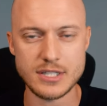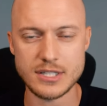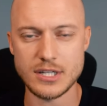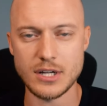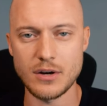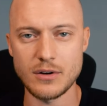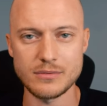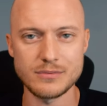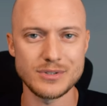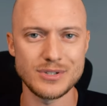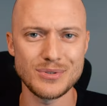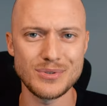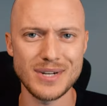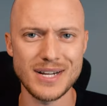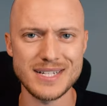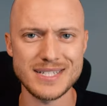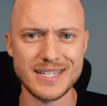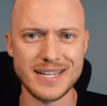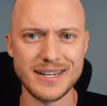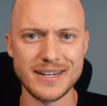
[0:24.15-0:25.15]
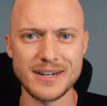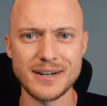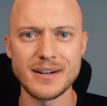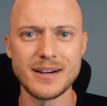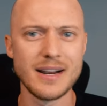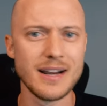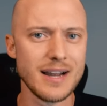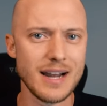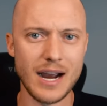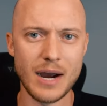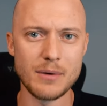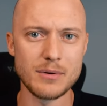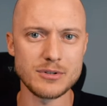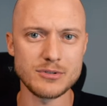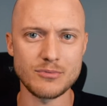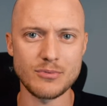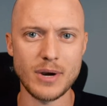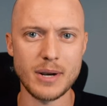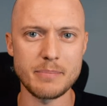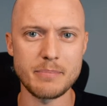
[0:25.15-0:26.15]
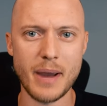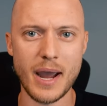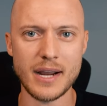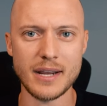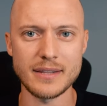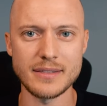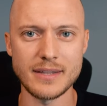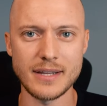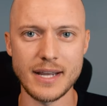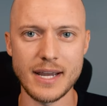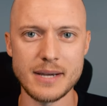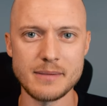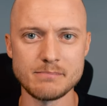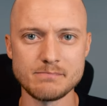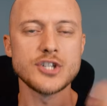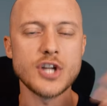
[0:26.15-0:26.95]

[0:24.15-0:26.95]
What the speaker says: so 2 days later, I was right back in the game.